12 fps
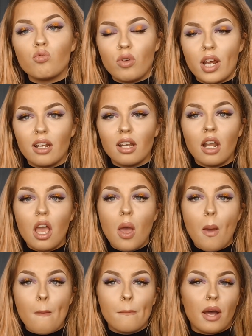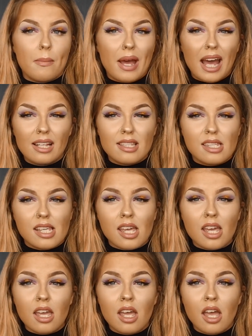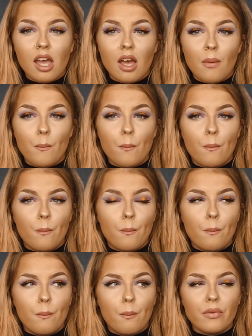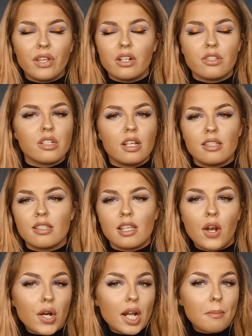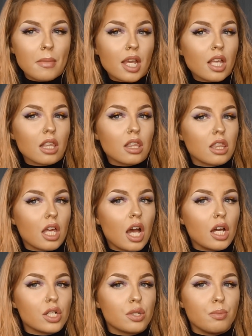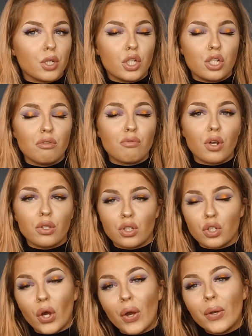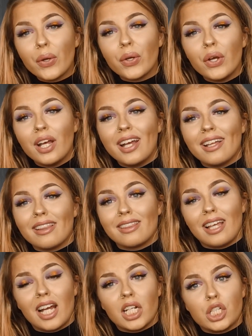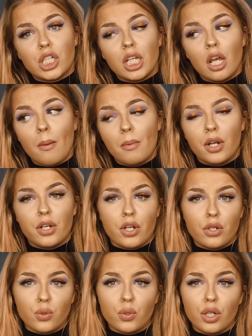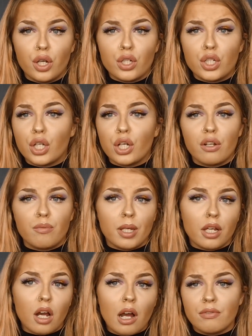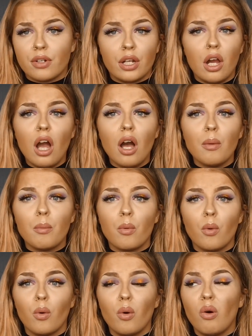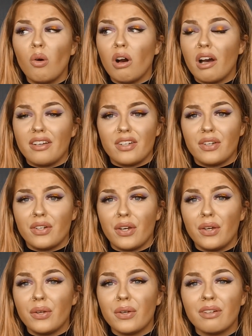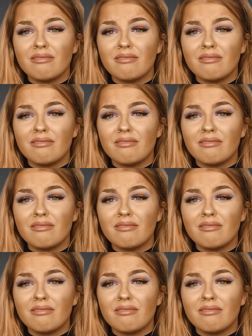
written by Patsy. But that doesn't necessarily mean that because she wrote the note that she murdered her daughter. She could have been covering up, or I don't know.